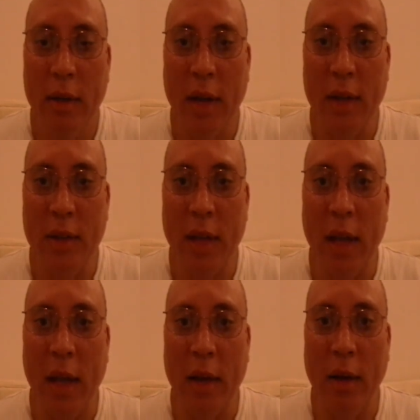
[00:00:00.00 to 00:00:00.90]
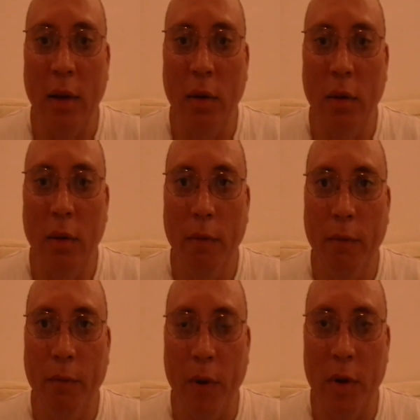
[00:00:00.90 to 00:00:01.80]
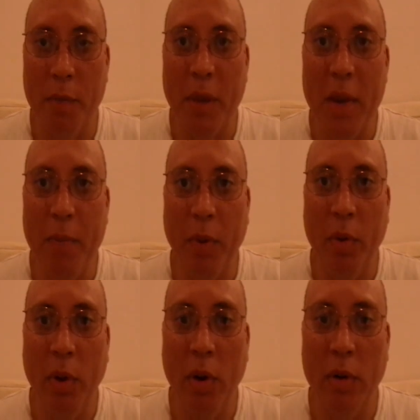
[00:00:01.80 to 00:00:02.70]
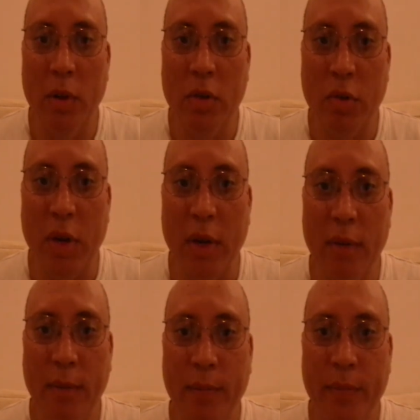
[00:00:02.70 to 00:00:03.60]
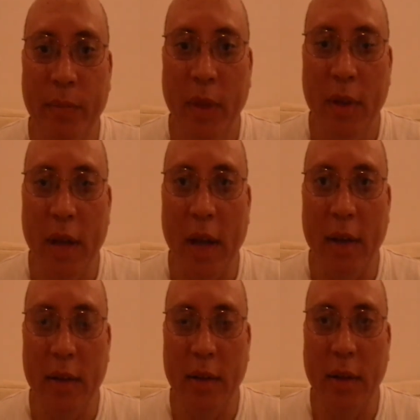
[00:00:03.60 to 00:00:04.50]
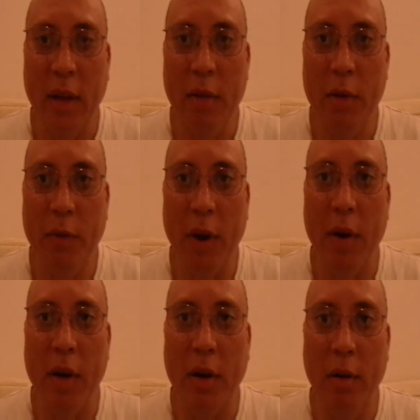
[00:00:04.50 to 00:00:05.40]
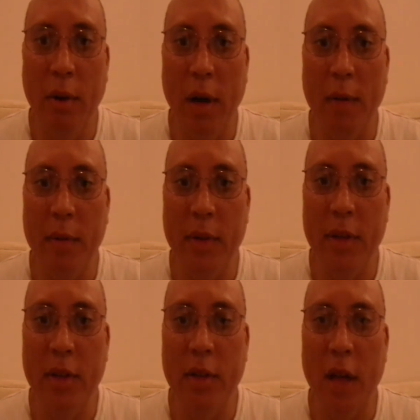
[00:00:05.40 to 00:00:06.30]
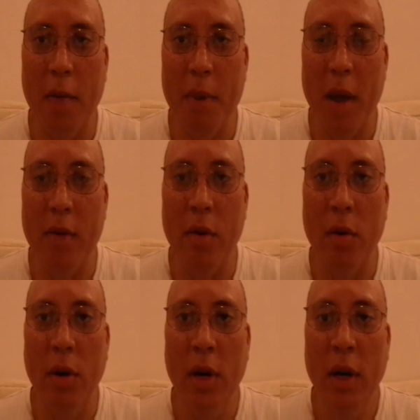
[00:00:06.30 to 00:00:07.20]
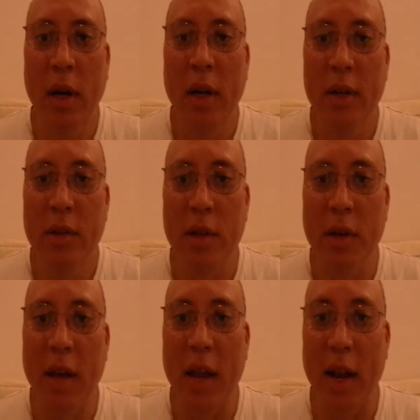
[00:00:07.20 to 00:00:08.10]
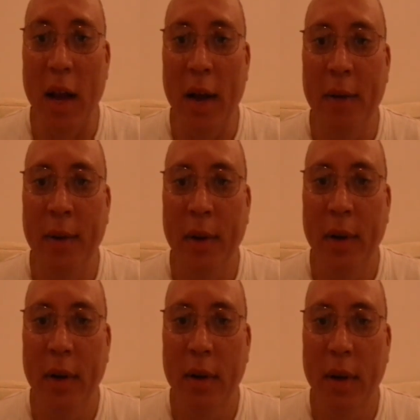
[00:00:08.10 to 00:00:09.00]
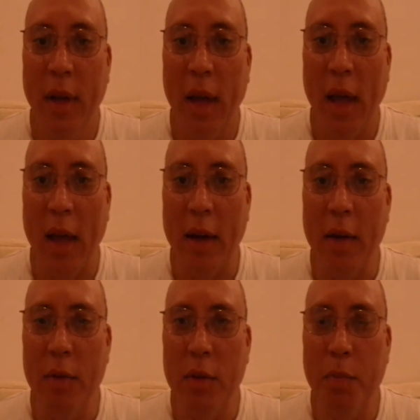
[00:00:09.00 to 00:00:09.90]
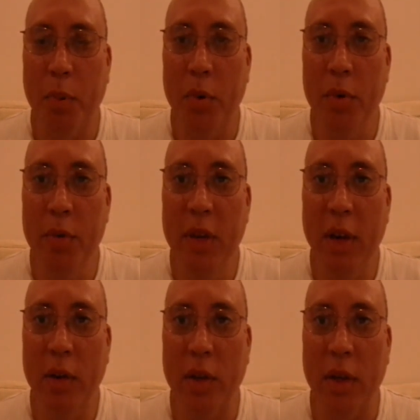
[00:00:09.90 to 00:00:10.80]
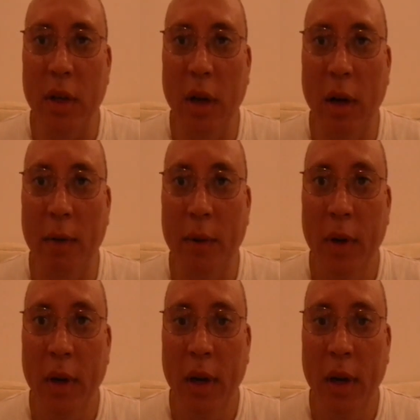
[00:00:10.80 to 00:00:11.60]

they said from the people on the street, that he was very corrupt. This is Manuel Zelaya, and he was proved guilty of